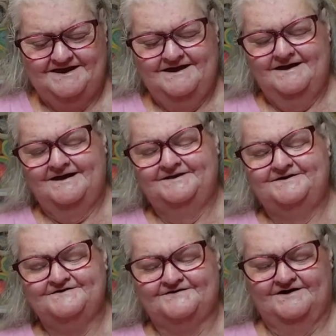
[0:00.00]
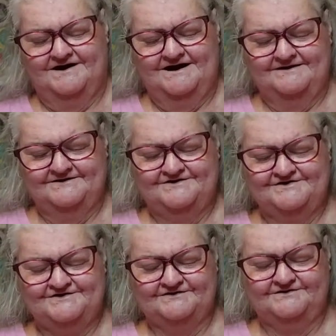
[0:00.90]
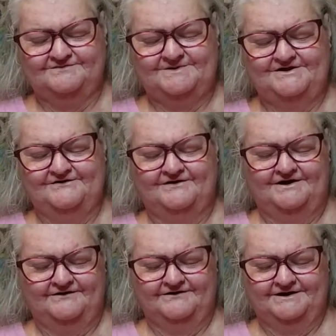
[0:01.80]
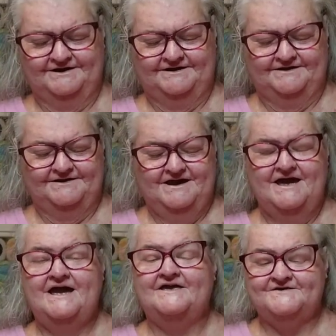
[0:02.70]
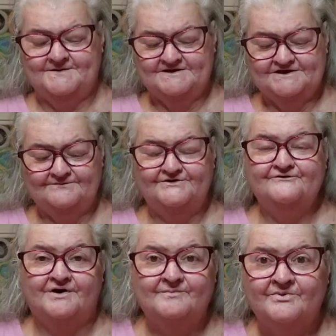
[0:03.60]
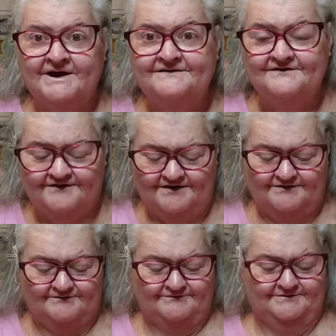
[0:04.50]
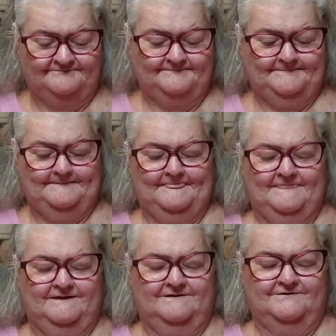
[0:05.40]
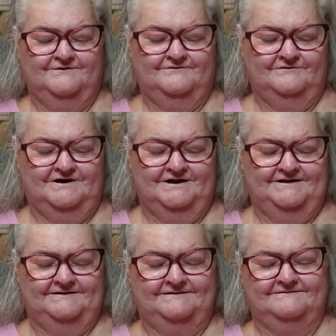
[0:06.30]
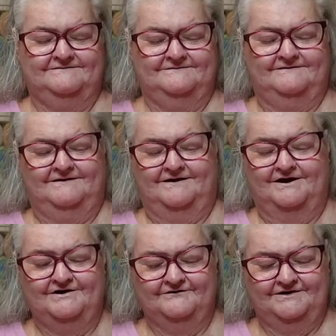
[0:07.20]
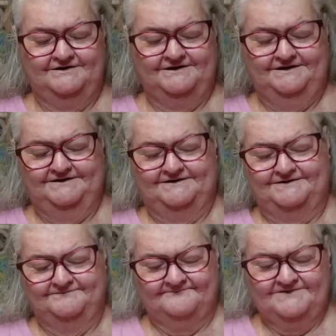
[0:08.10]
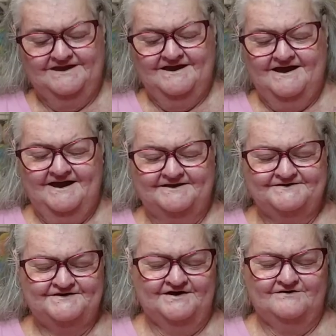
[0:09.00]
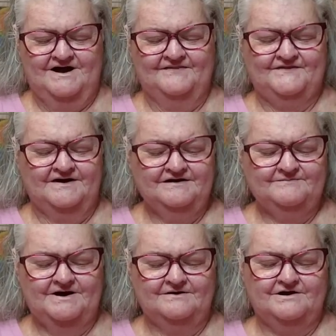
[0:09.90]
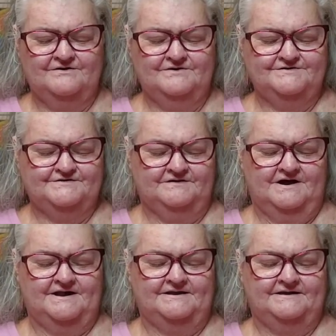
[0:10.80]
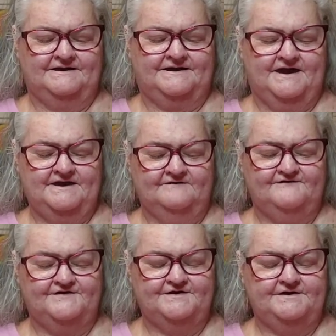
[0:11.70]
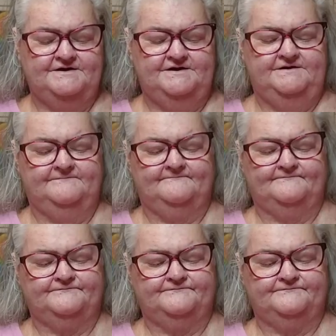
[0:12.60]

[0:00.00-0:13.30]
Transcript: It does not. In just a little bit, you're hungry again. And especially when you're on prednisone, you're like hungry again. And so I thought about going to like KFC